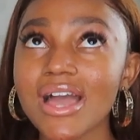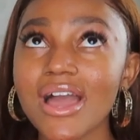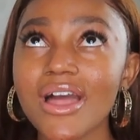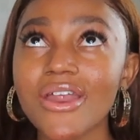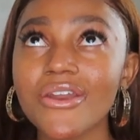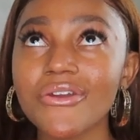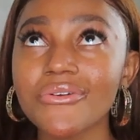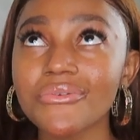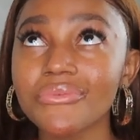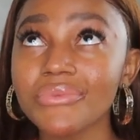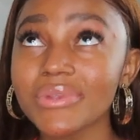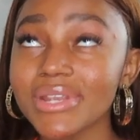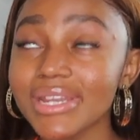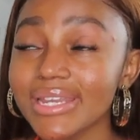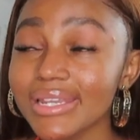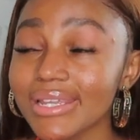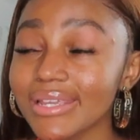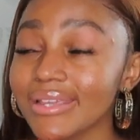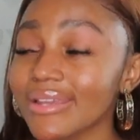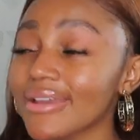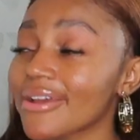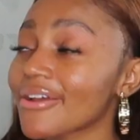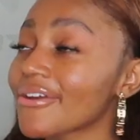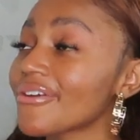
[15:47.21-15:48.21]
I
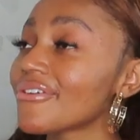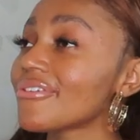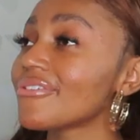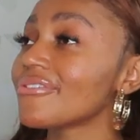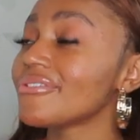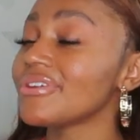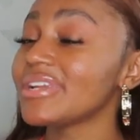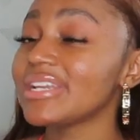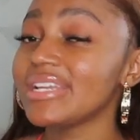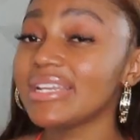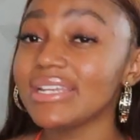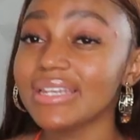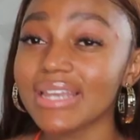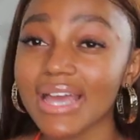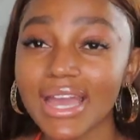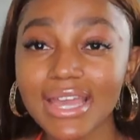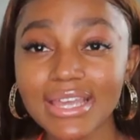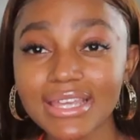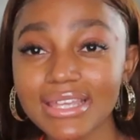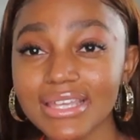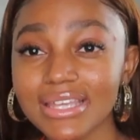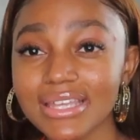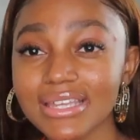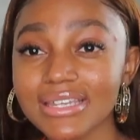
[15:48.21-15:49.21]
really
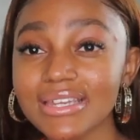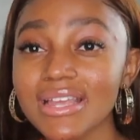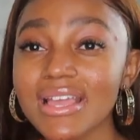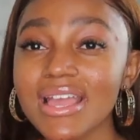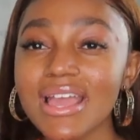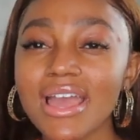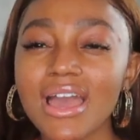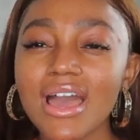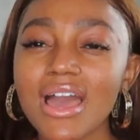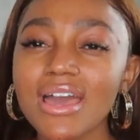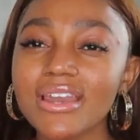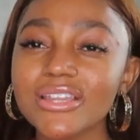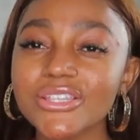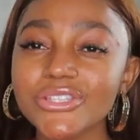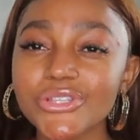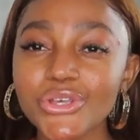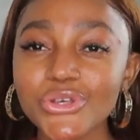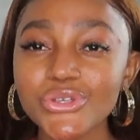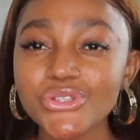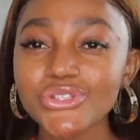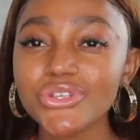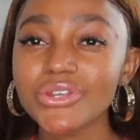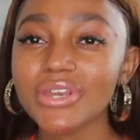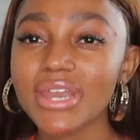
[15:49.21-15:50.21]
like it, and it's
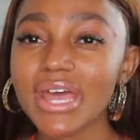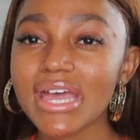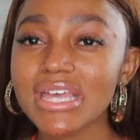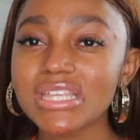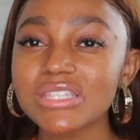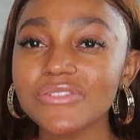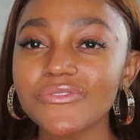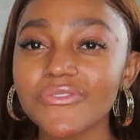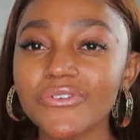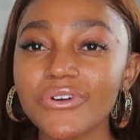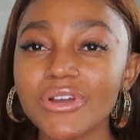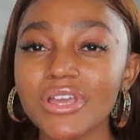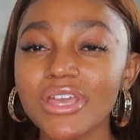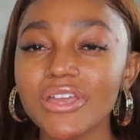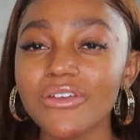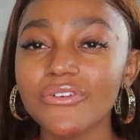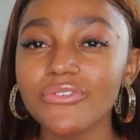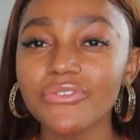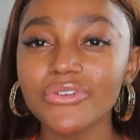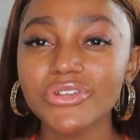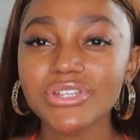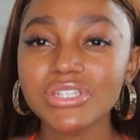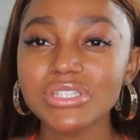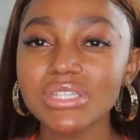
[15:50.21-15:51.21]
also nice for
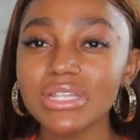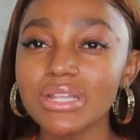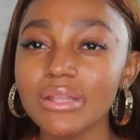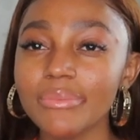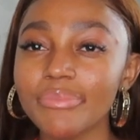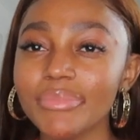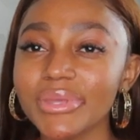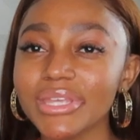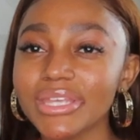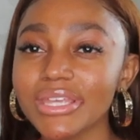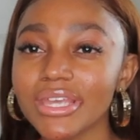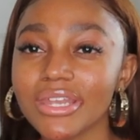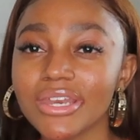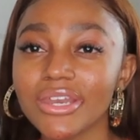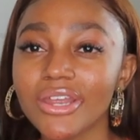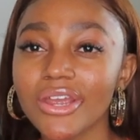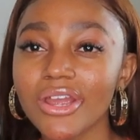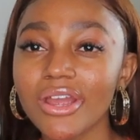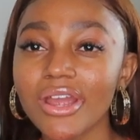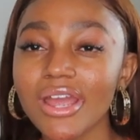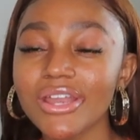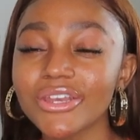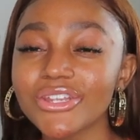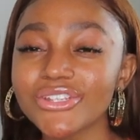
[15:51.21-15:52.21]
if you're still a beginner
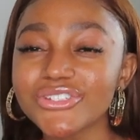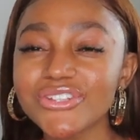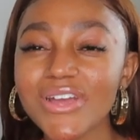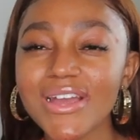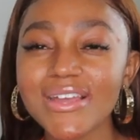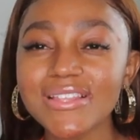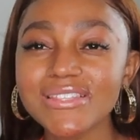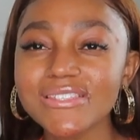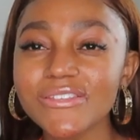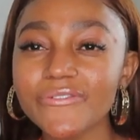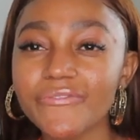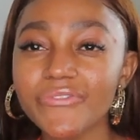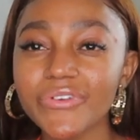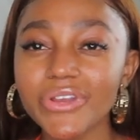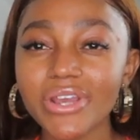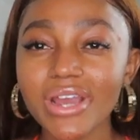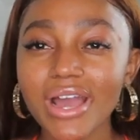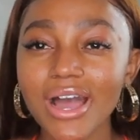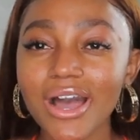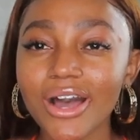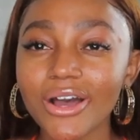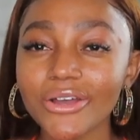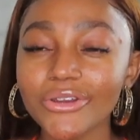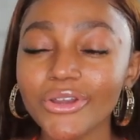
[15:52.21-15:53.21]
and you're trying to figure
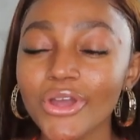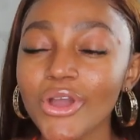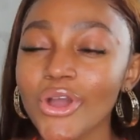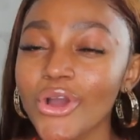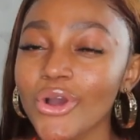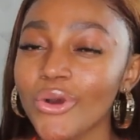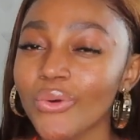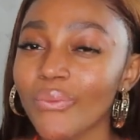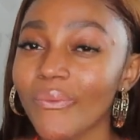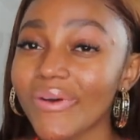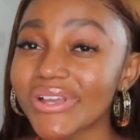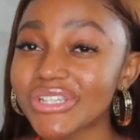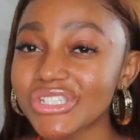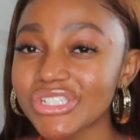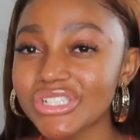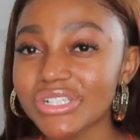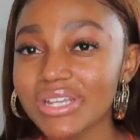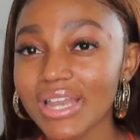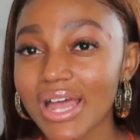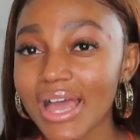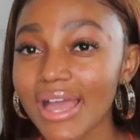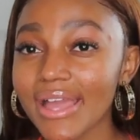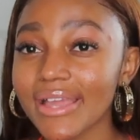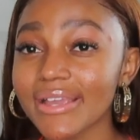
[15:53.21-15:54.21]
out what you
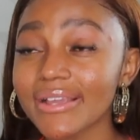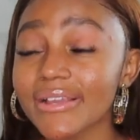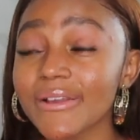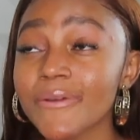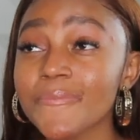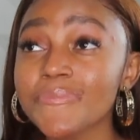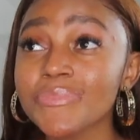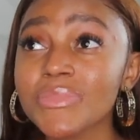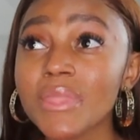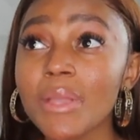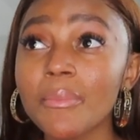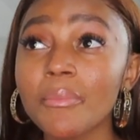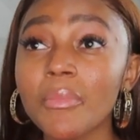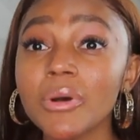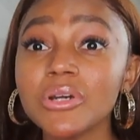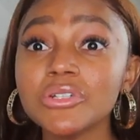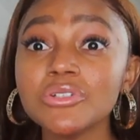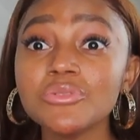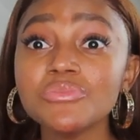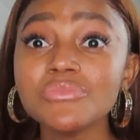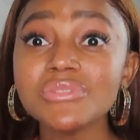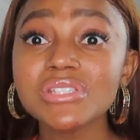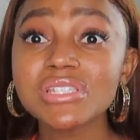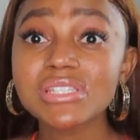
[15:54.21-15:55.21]
like.
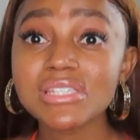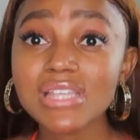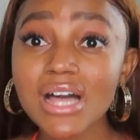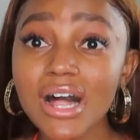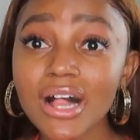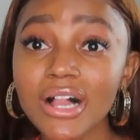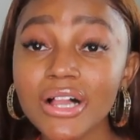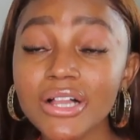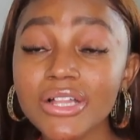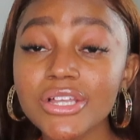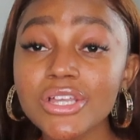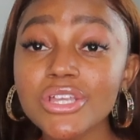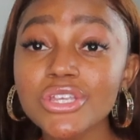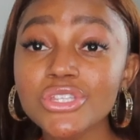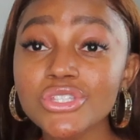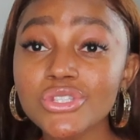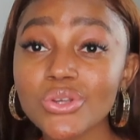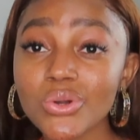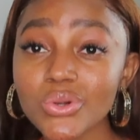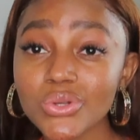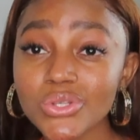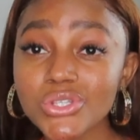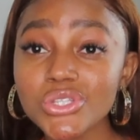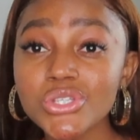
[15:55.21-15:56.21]
Mademoiselle is
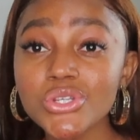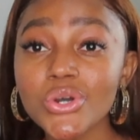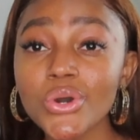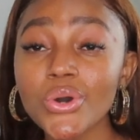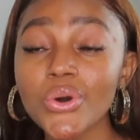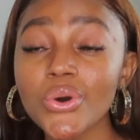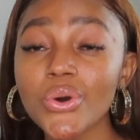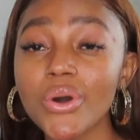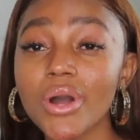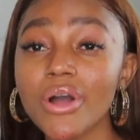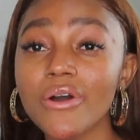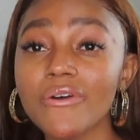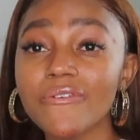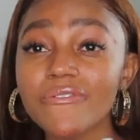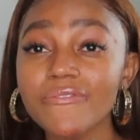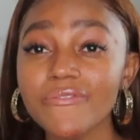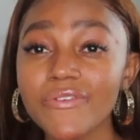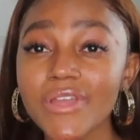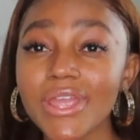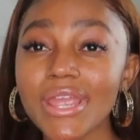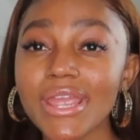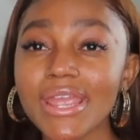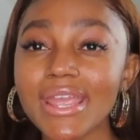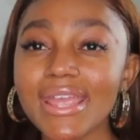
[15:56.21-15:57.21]
also a
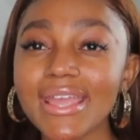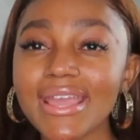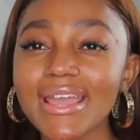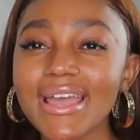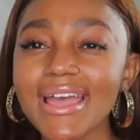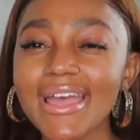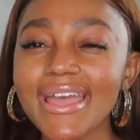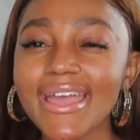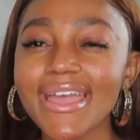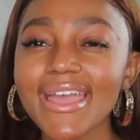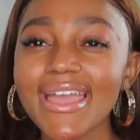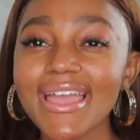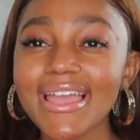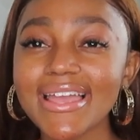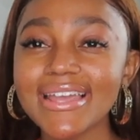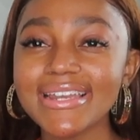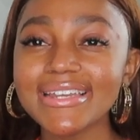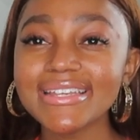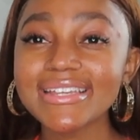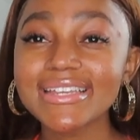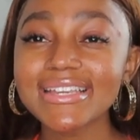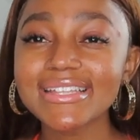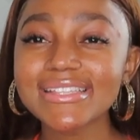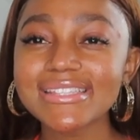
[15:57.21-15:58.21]
very
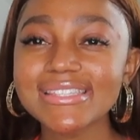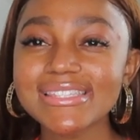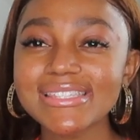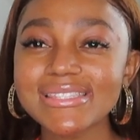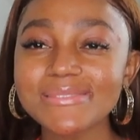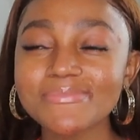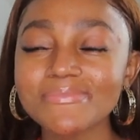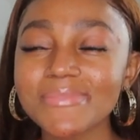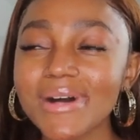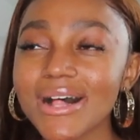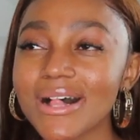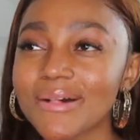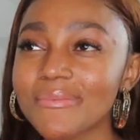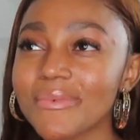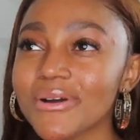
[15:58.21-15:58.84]
elegant smell.